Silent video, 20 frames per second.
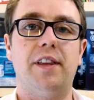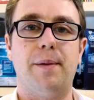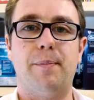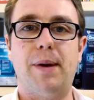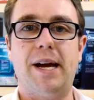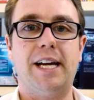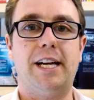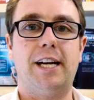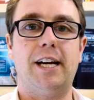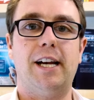They
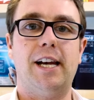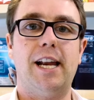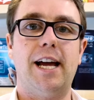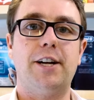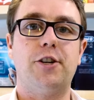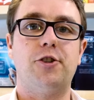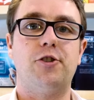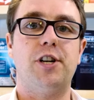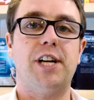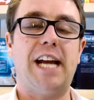make
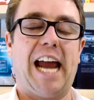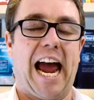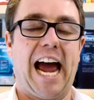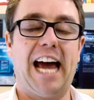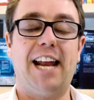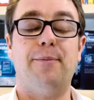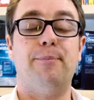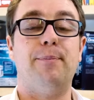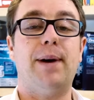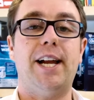electric
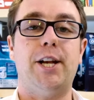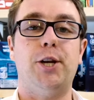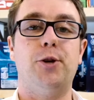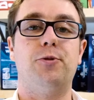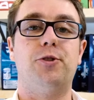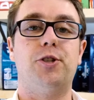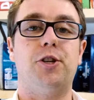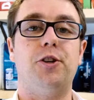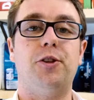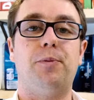and
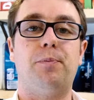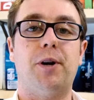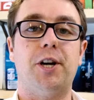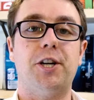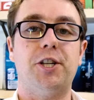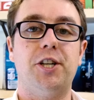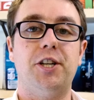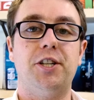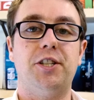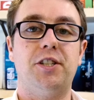manual
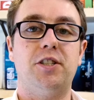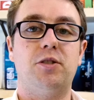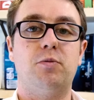toothbrushes,